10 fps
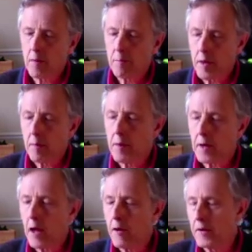be a
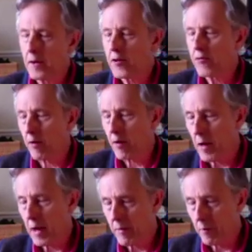bit over literal
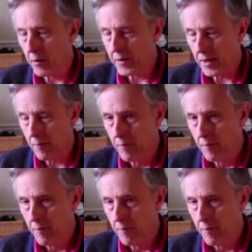about the body,